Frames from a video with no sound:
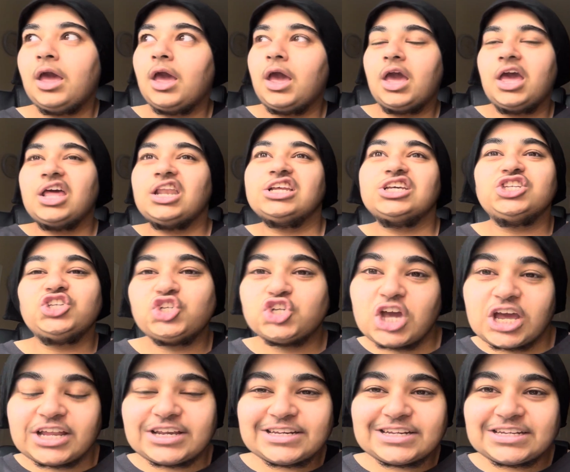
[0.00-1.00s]

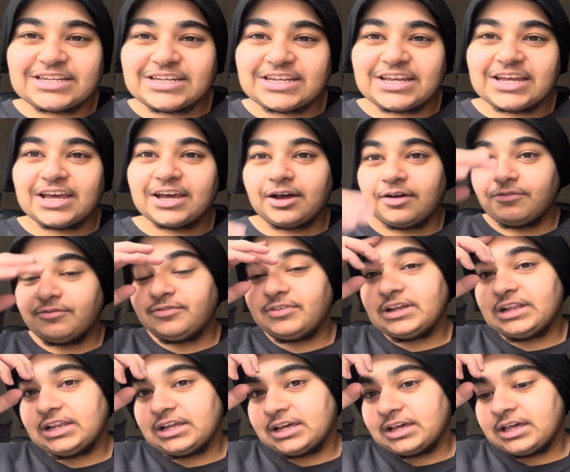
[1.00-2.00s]
energetic, I'm
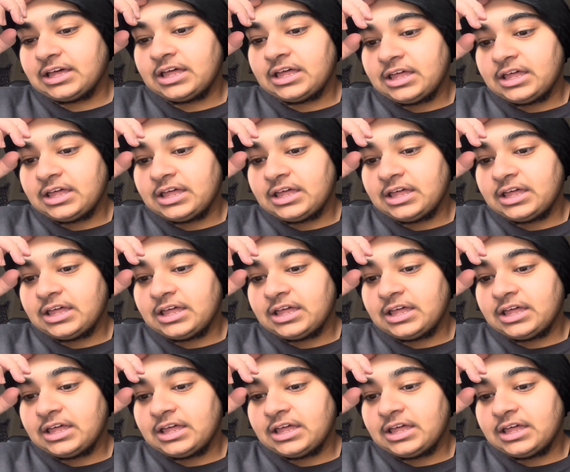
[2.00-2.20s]
feeling